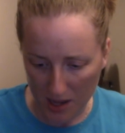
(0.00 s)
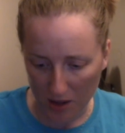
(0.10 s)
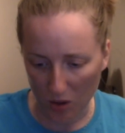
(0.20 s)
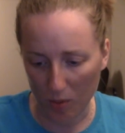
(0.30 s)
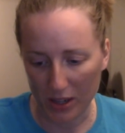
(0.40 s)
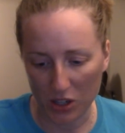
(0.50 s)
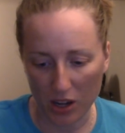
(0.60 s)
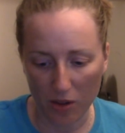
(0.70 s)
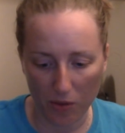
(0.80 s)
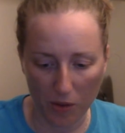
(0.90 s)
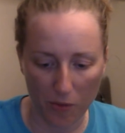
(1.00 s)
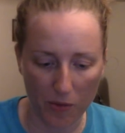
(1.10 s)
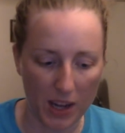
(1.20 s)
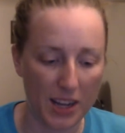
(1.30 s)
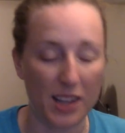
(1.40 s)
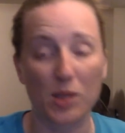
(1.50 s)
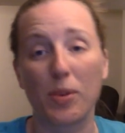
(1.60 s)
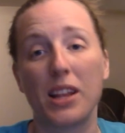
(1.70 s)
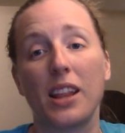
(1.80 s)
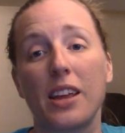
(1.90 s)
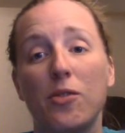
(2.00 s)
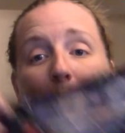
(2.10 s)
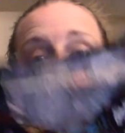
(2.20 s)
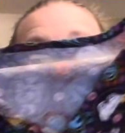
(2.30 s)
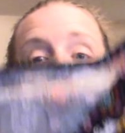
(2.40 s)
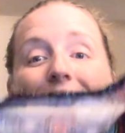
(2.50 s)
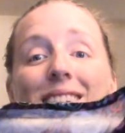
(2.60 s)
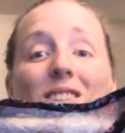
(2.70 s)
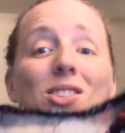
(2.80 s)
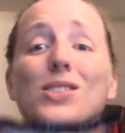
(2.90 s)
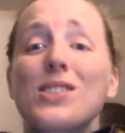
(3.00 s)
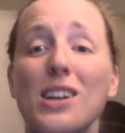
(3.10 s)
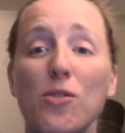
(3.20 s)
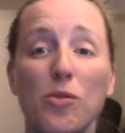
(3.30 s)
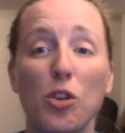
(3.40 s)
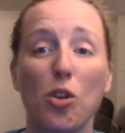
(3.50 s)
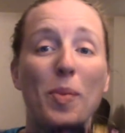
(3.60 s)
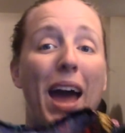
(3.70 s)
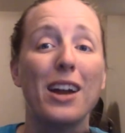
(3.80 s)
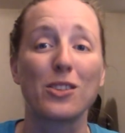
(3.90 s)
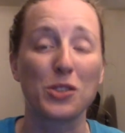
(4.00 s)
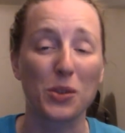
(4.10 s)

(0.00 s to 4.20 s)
a whole bunch of funness. But like from a distance, it just looks like a floral pattern.